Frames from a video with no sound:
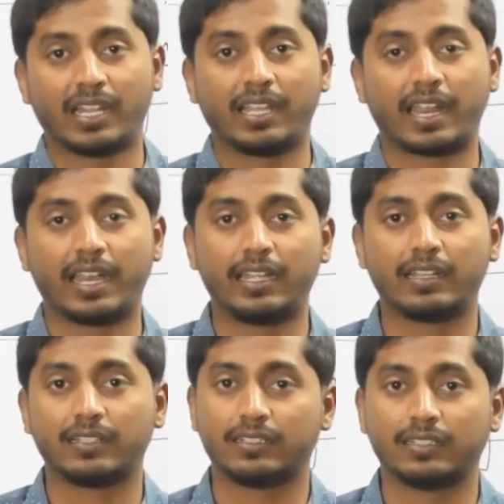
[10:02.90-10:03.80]
right.
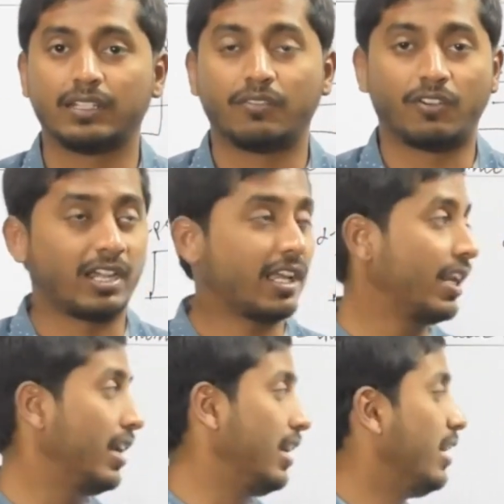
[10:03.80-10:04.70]
What
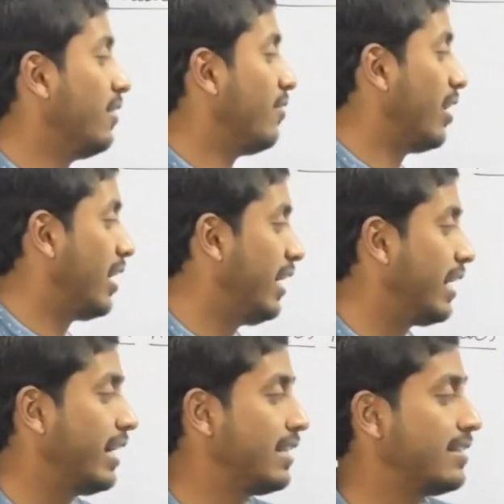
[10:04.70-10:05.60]
he
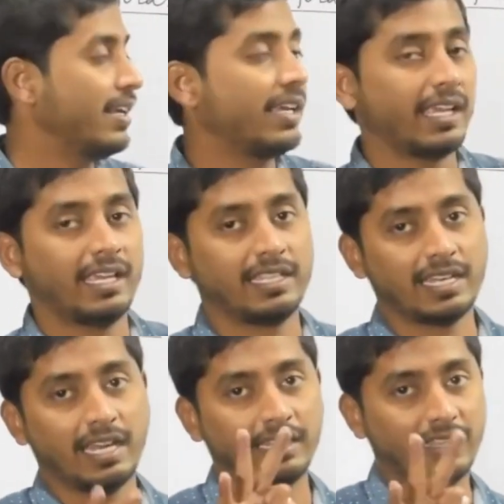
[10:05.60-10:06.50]
tells? He is
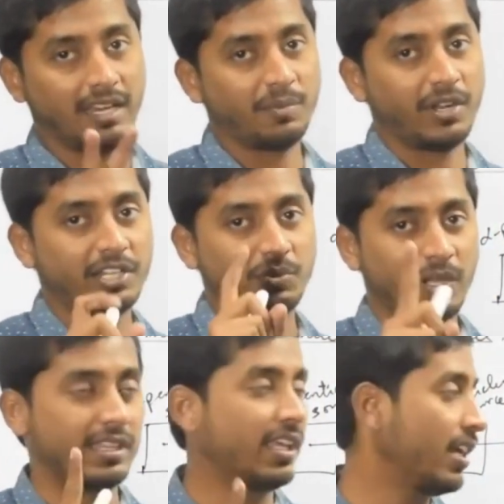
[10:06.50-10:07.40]
telling 3 points.
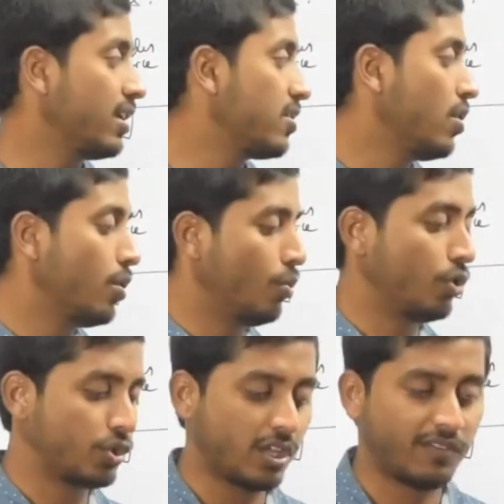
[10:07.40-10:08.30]
One thing is
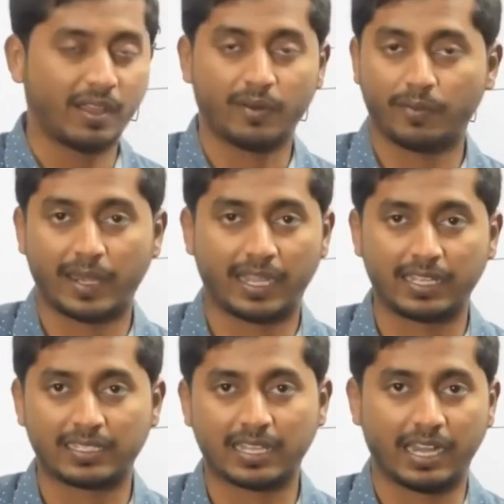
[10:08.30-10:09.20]
most of the alpha
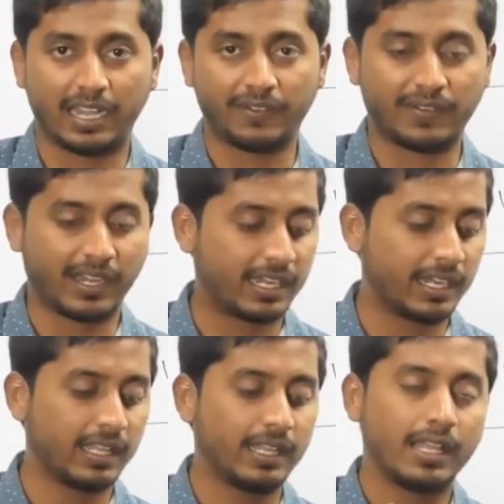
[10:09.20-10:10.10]
particles are
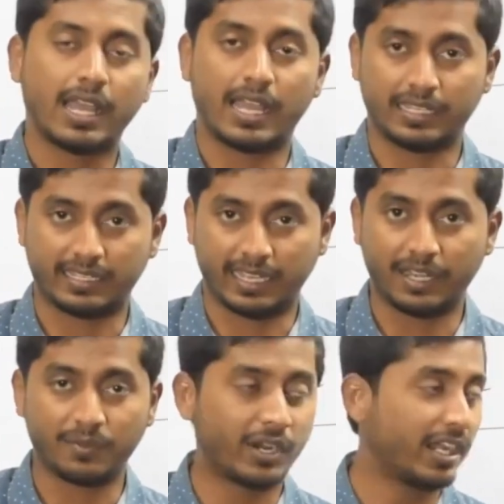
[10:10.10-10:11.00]
undeflected, and the
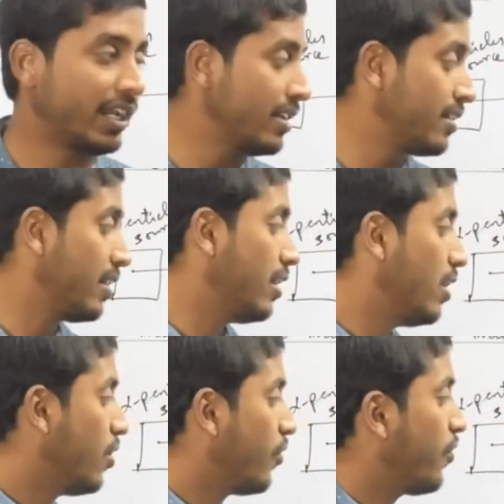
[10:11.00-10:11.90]
second point is
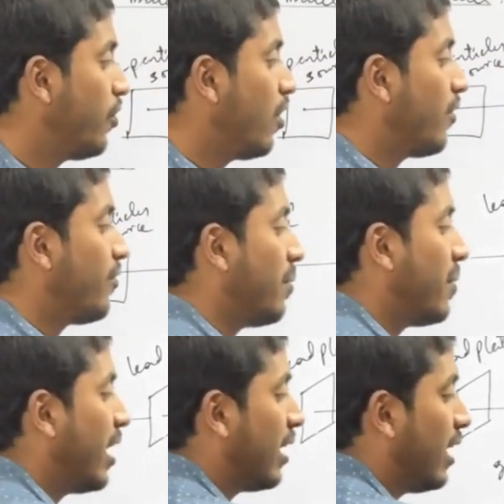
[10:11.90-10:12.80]
few of
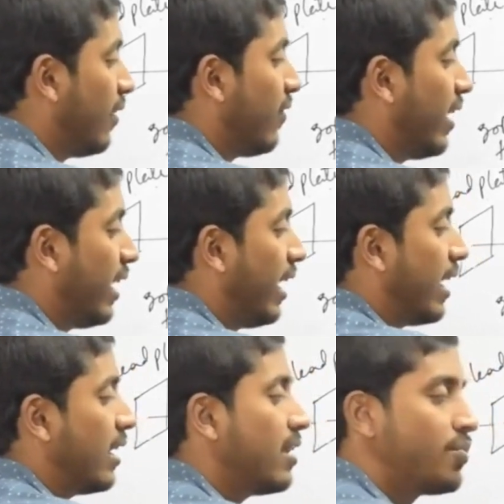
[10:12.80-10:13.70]
them are deflecting
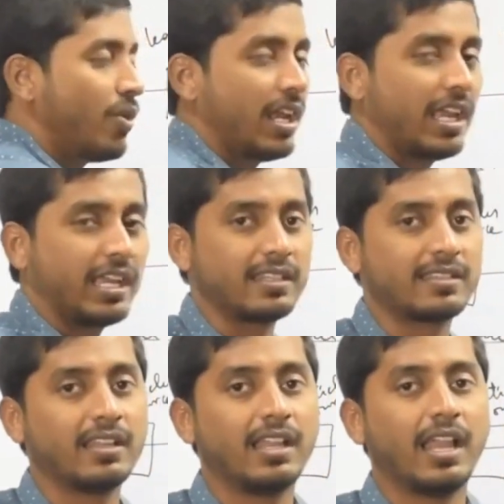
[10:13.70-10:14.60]
at a small
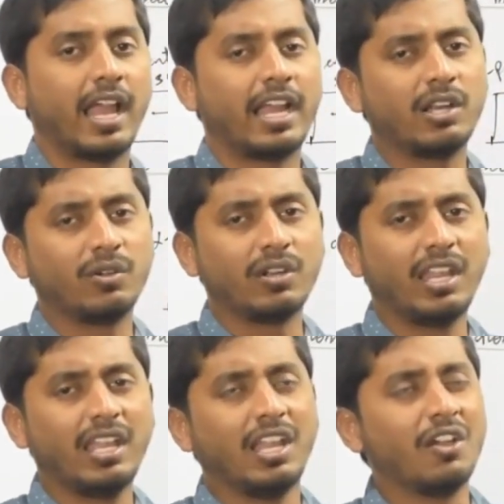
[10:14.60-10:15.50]
angles, and
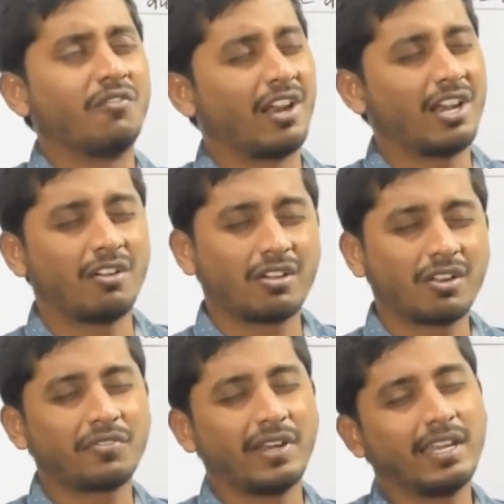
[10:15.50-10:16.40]
only 1 out
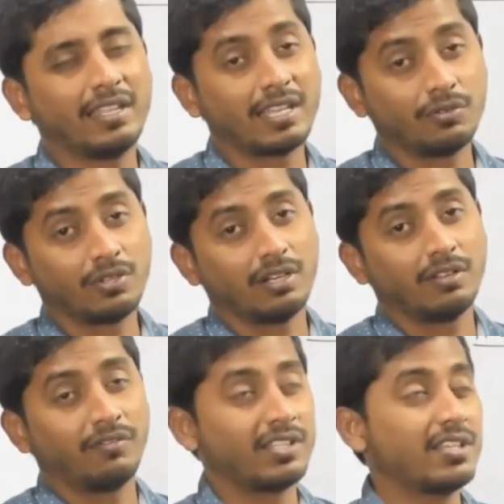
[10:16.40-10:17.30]
of 20,000,
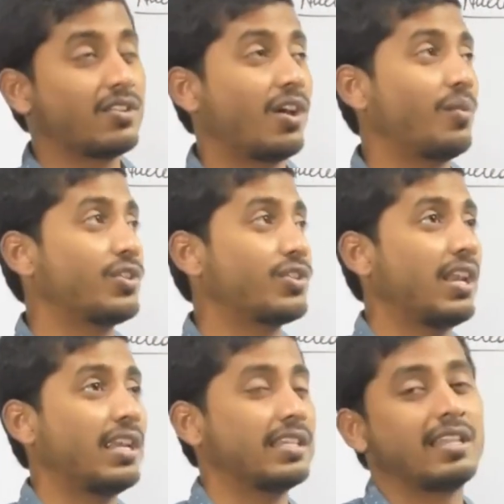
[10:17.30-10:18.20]
which is almost
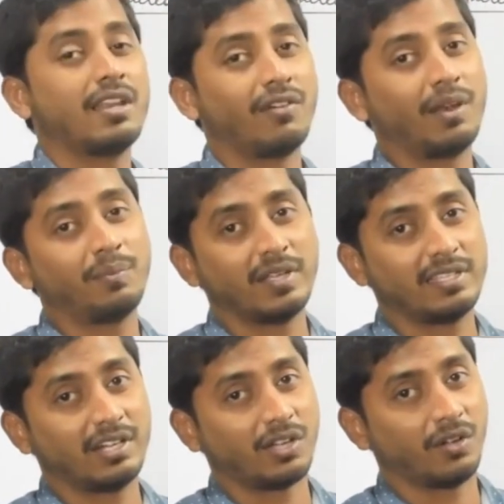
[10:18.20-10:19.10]
all less than
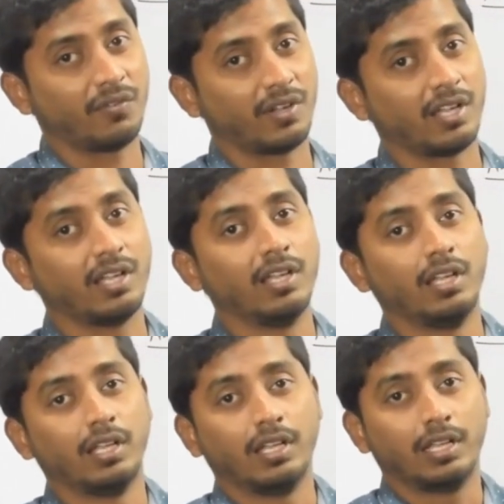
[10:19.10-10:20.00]
1% of
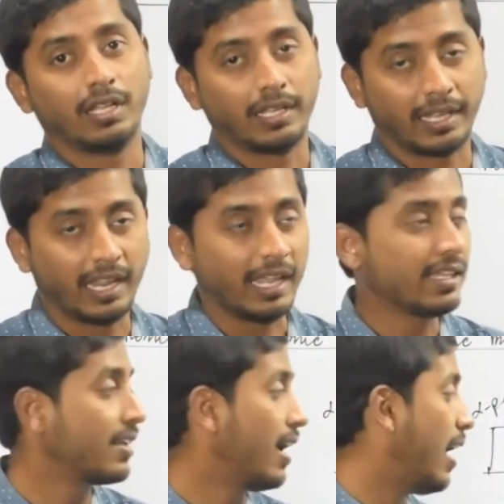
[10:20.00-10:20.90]

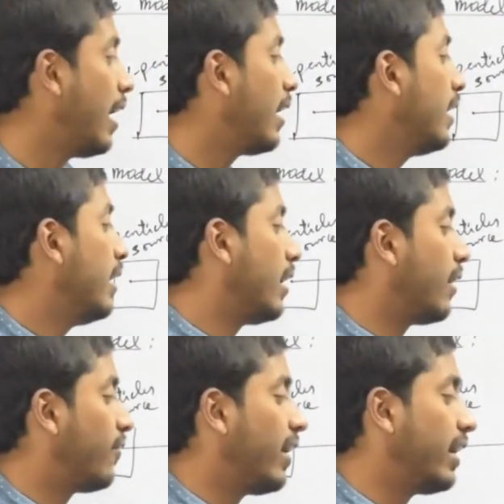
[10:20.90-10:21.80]
rays are
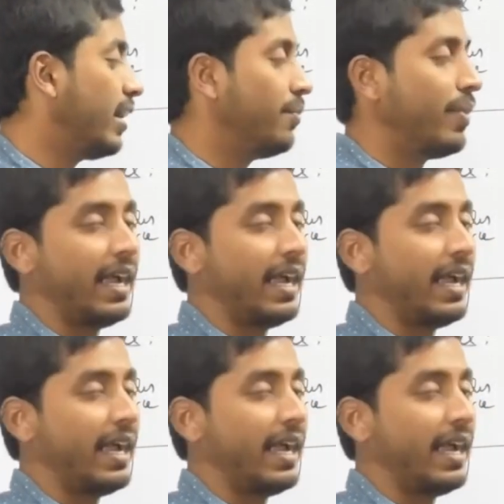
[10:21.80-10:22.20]
reflecting